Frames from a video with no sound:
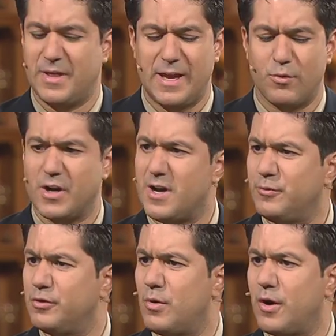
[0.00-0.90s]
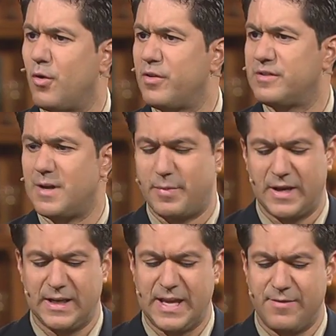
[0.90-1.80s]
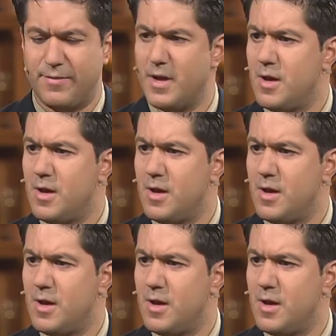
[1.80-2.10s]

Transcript: And they would come to our doorstep and leave